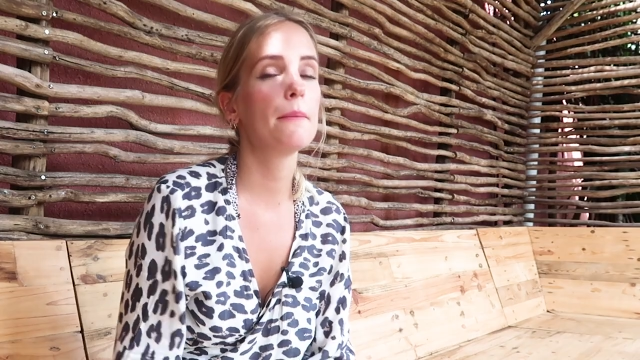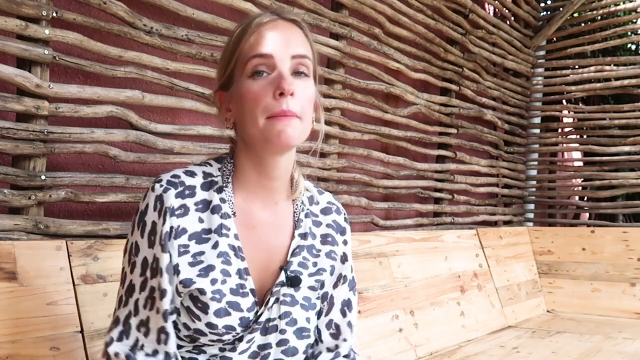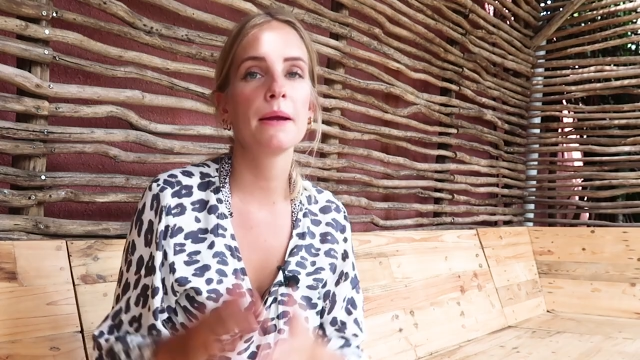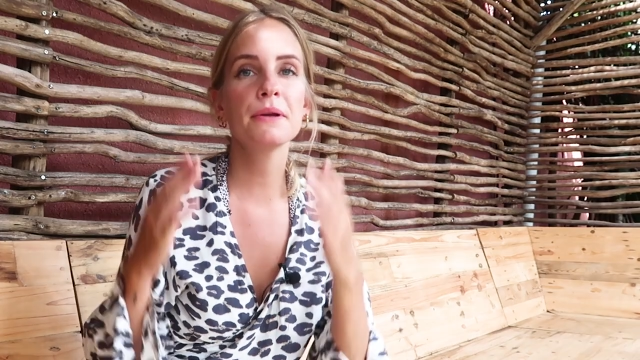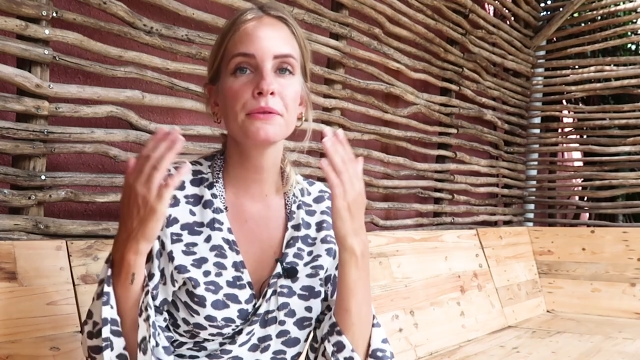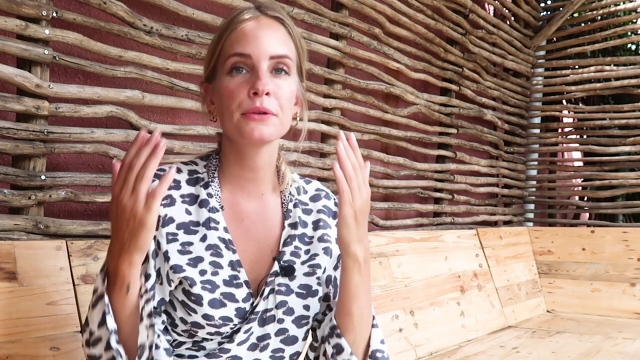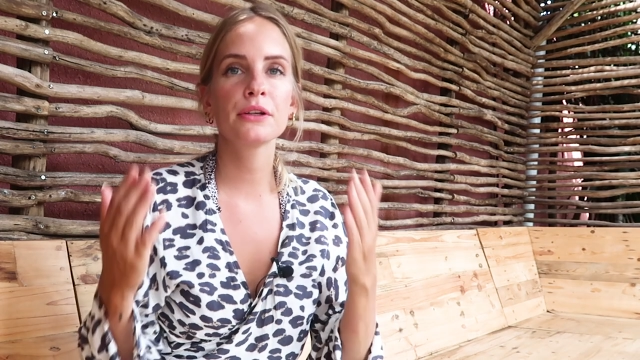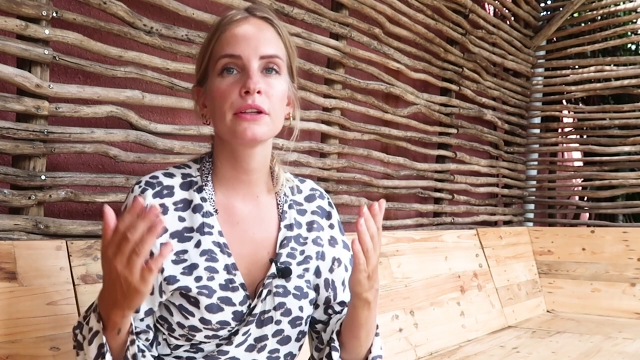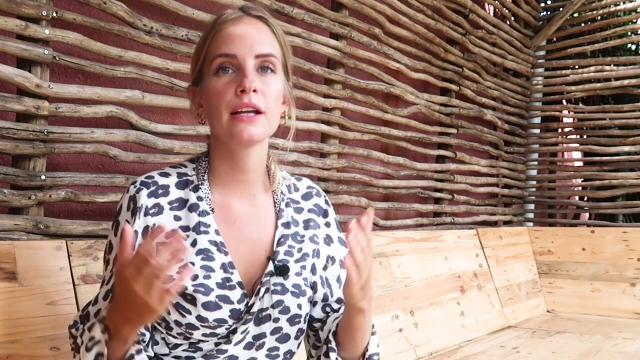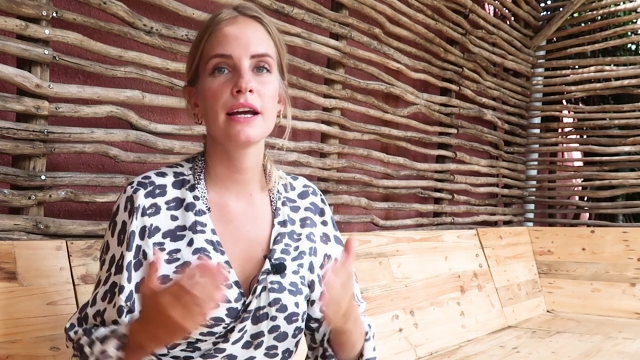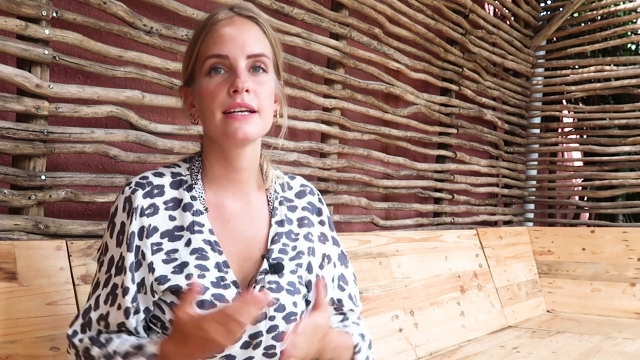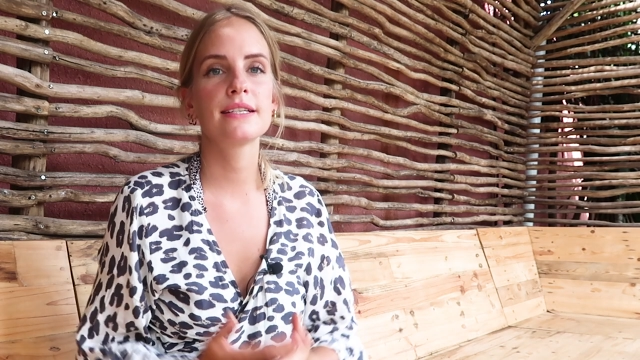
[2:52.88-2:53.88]
it made me
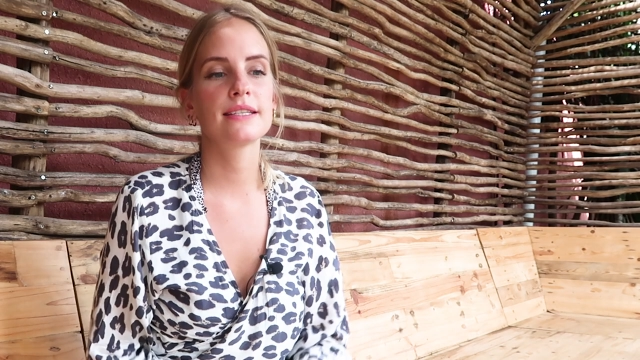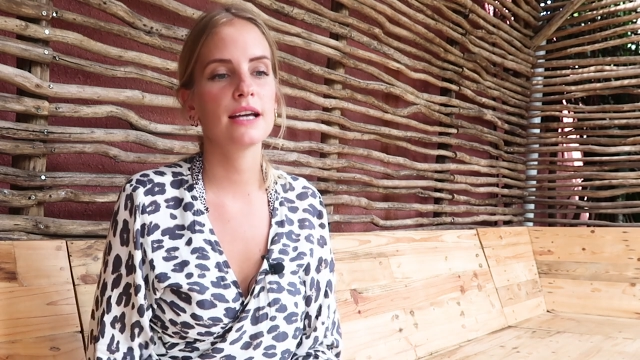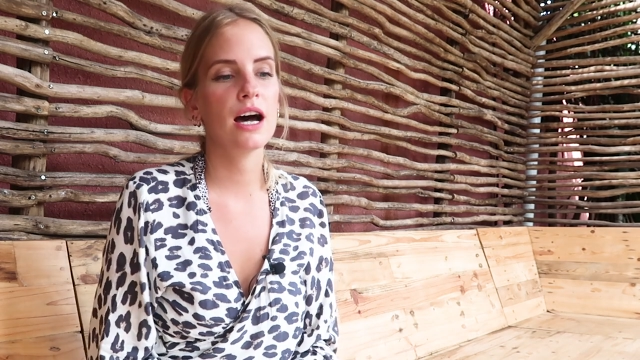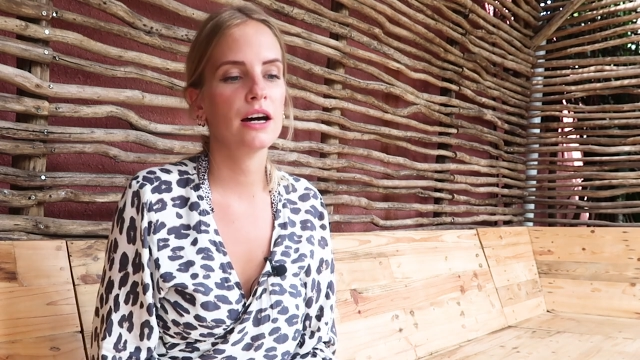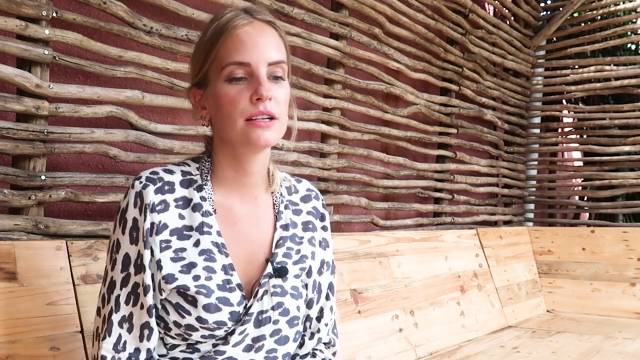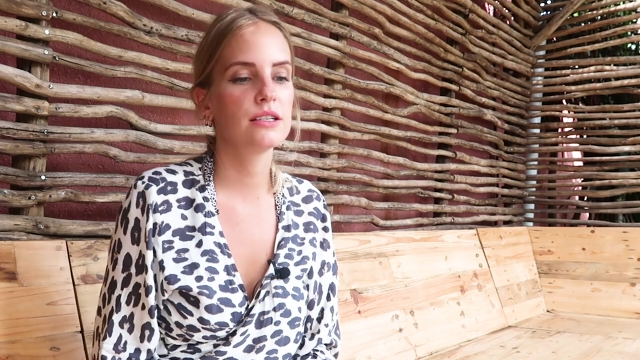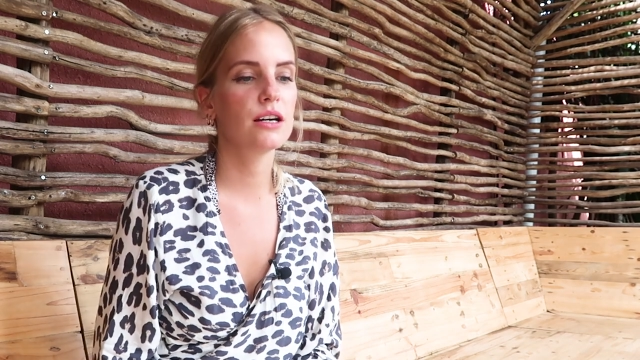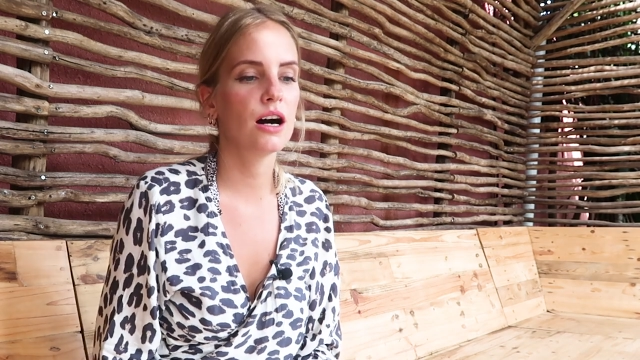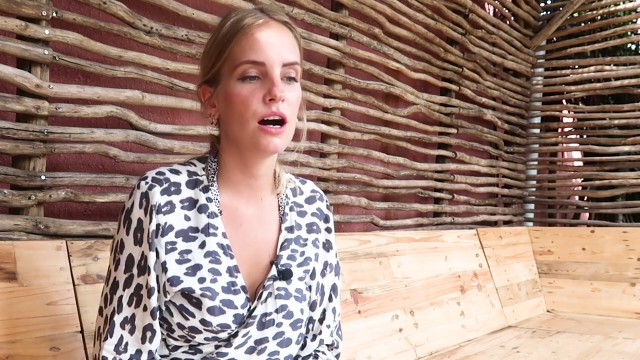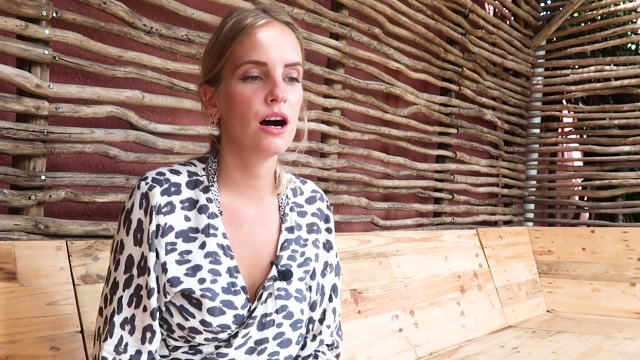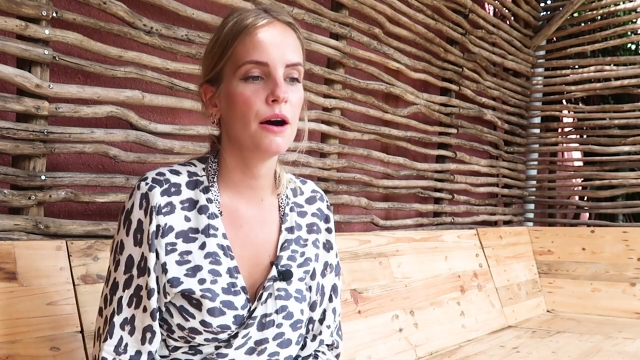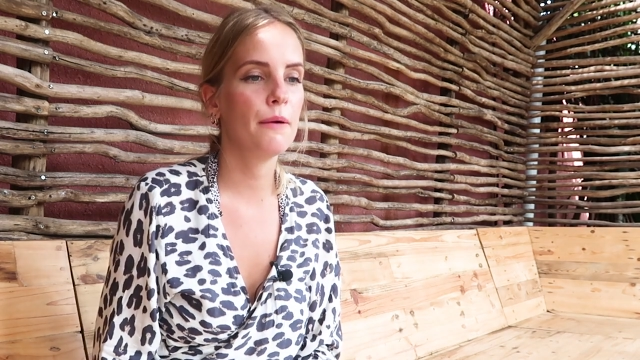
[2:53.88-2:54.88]
realize that
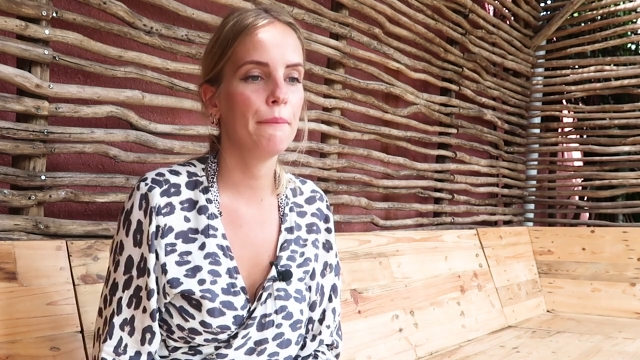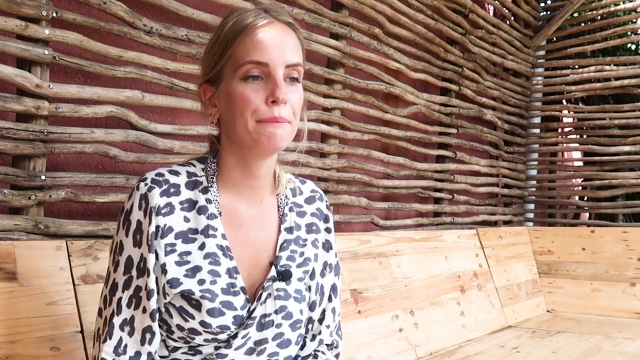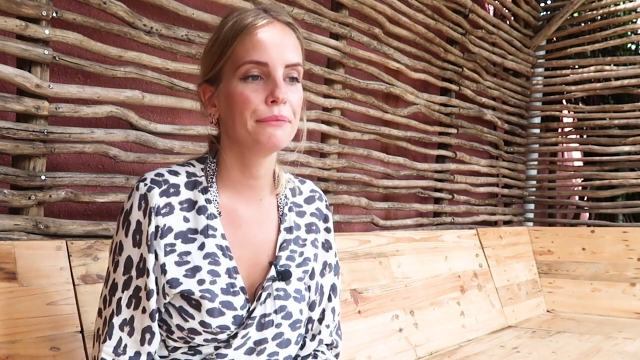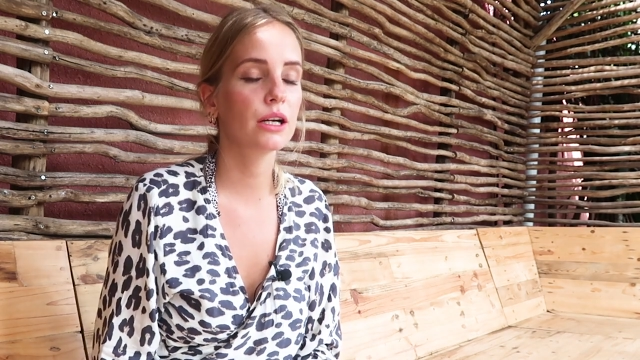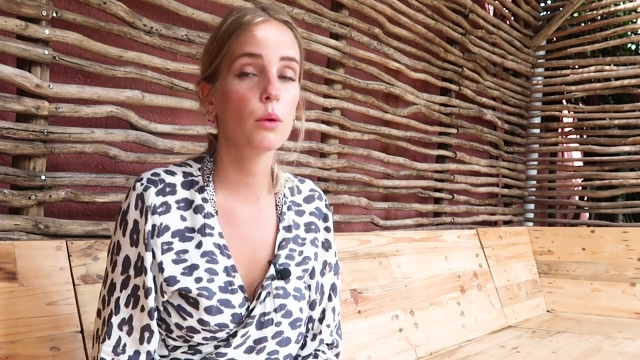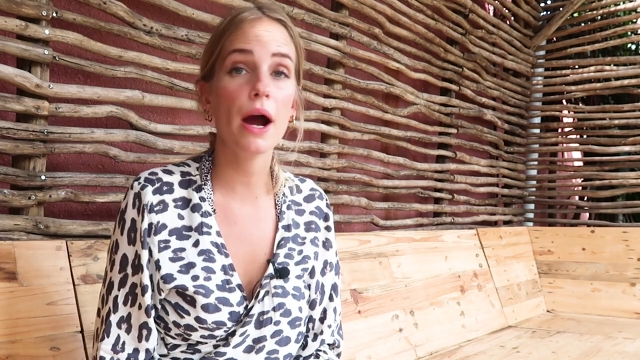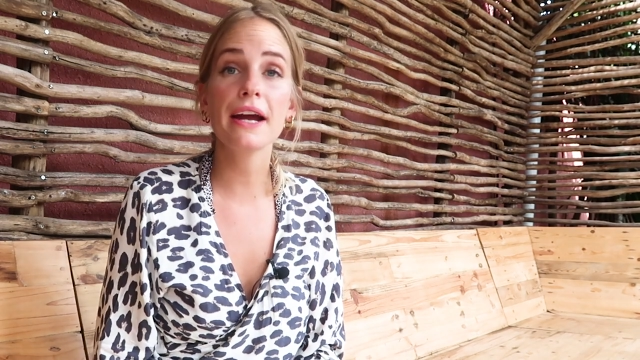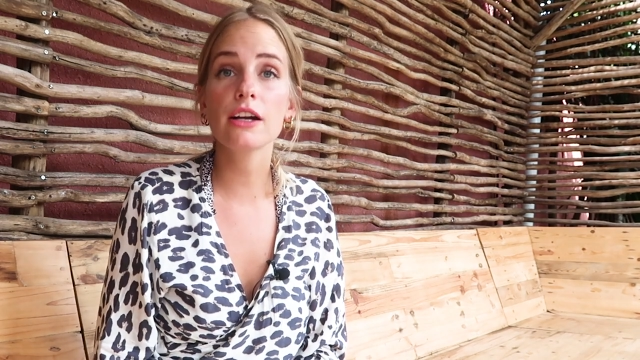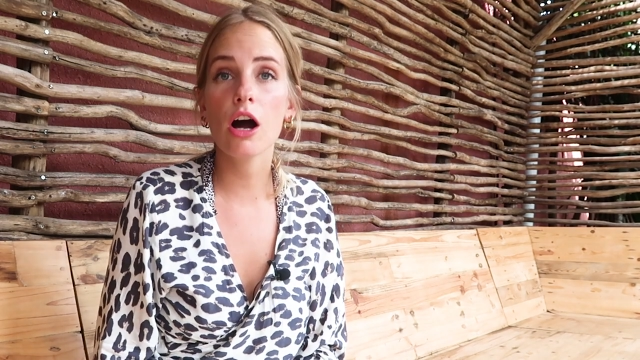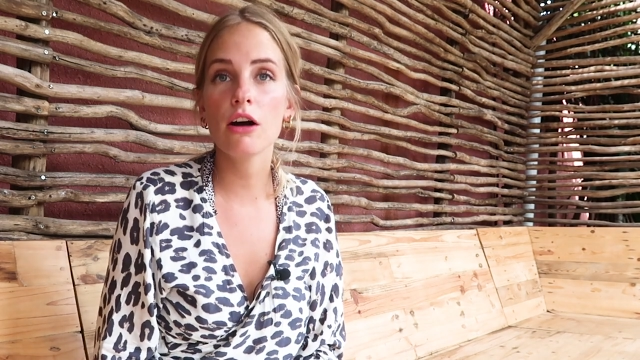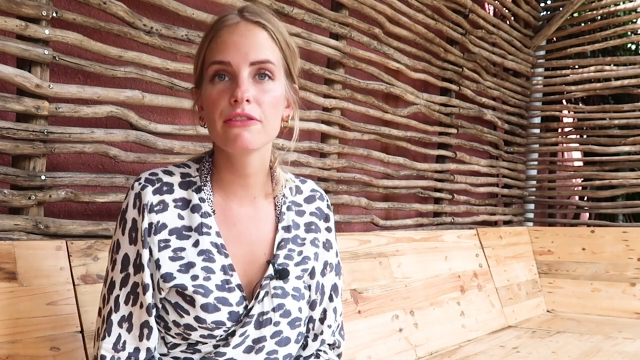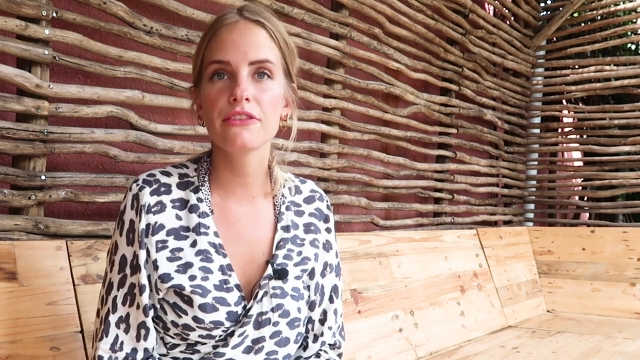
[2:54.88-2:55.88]
quite
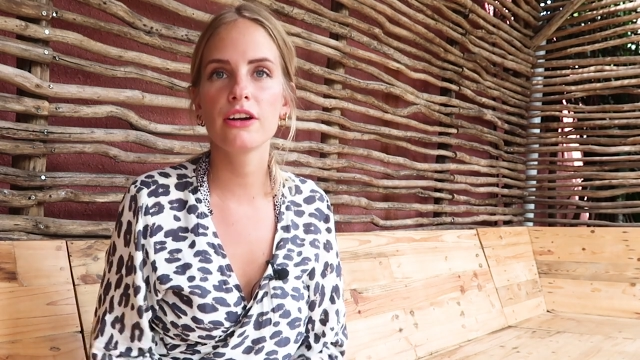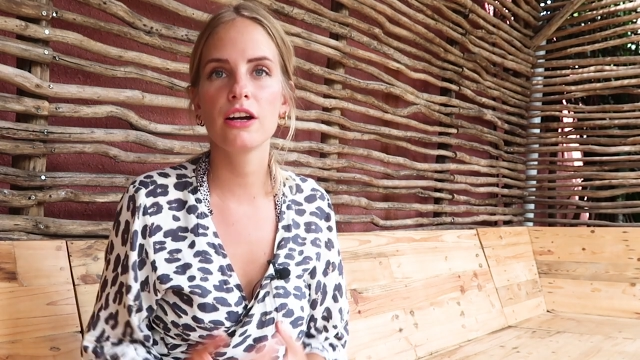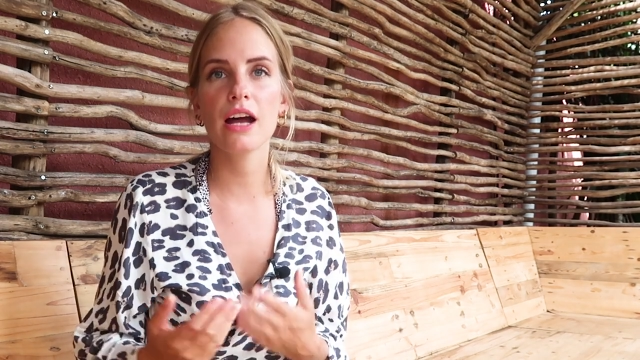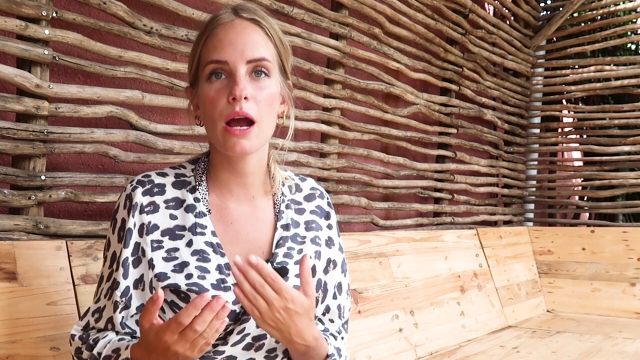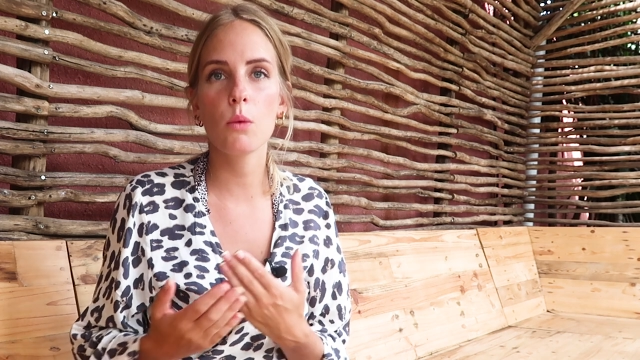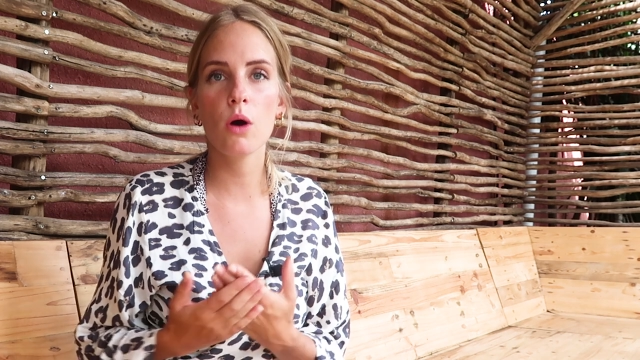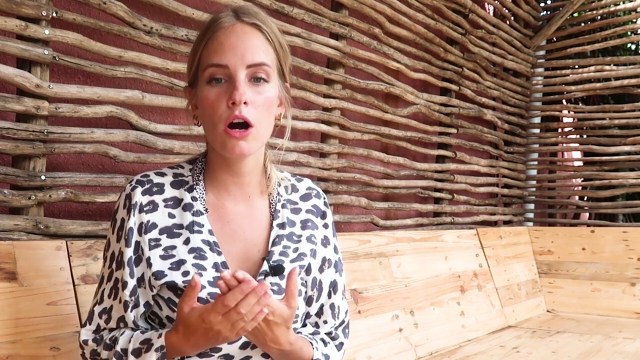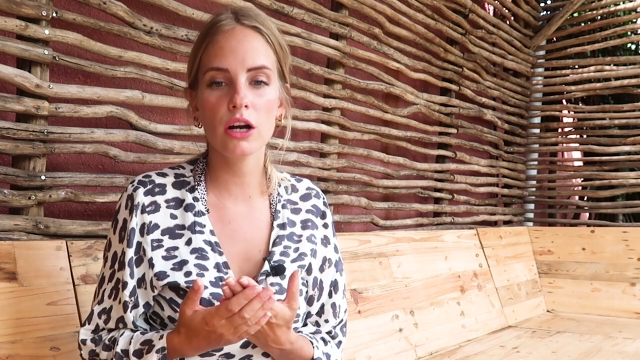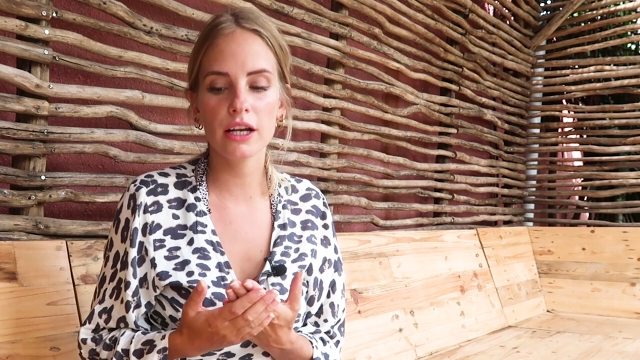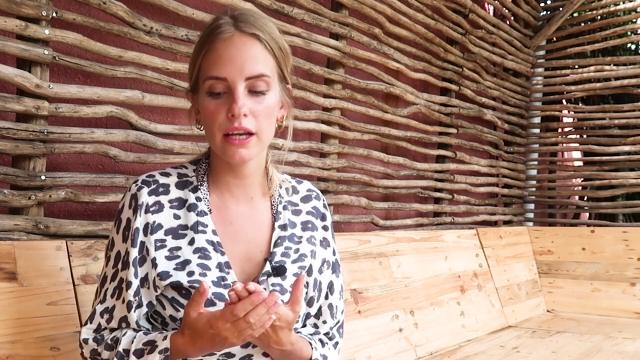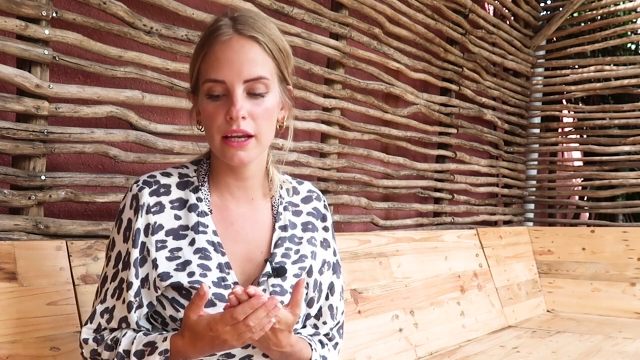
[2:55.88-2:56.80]
often I walk